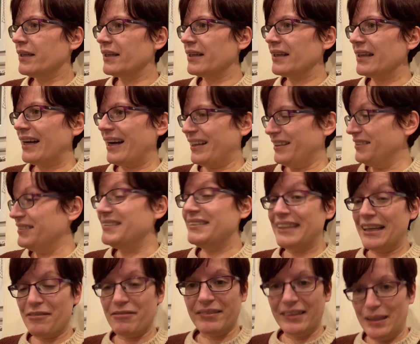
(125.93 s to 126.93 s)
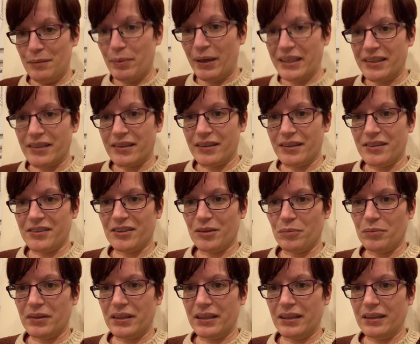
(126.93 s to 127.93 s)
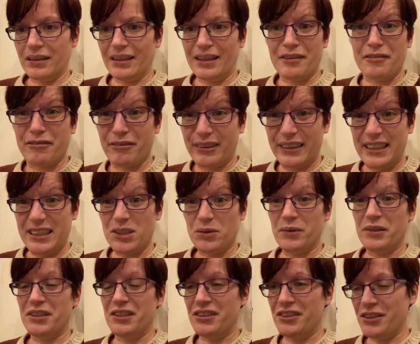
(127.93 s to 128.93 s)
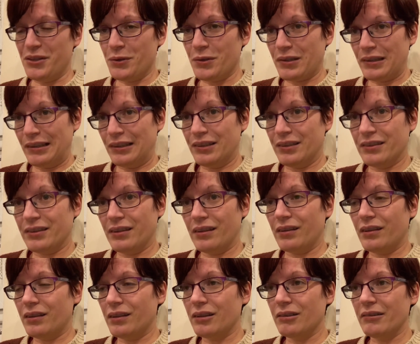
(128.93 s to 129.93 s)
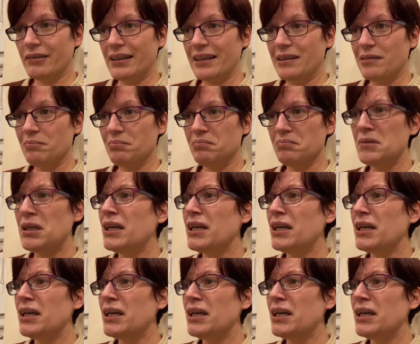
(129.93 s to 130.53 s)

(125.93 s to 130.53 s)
and definitely better than something like fleece, which is useless, or